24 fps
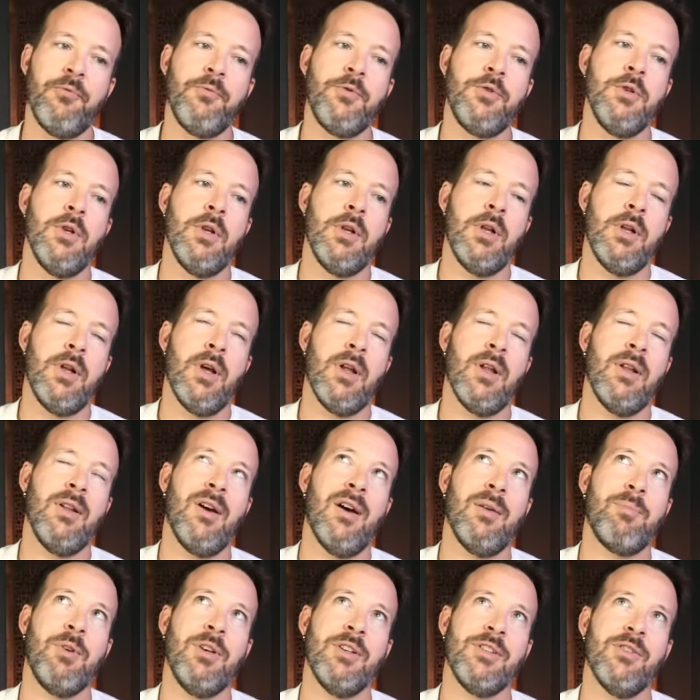
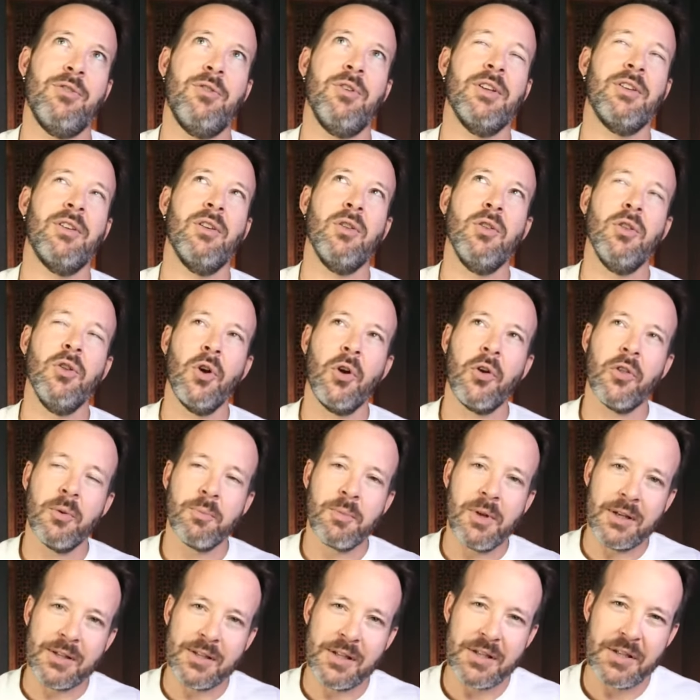Not because I don't like the look of them
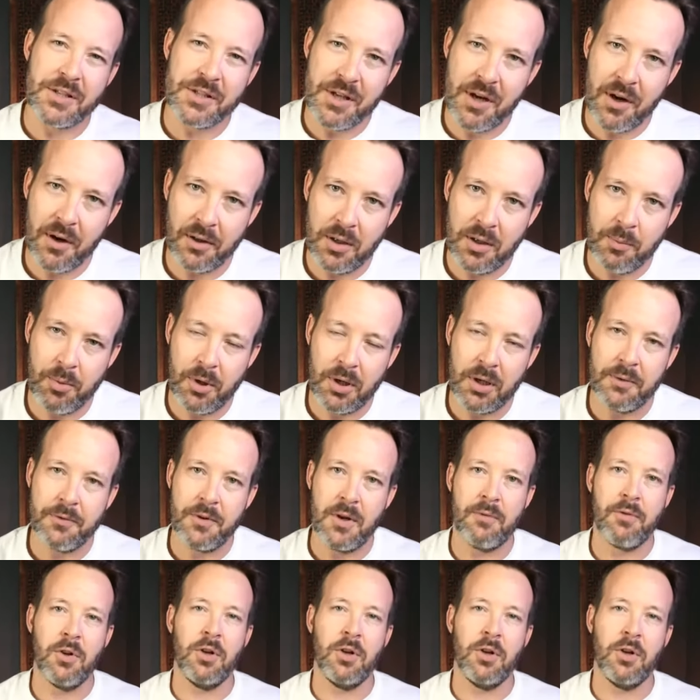necessarily, but if you're ever going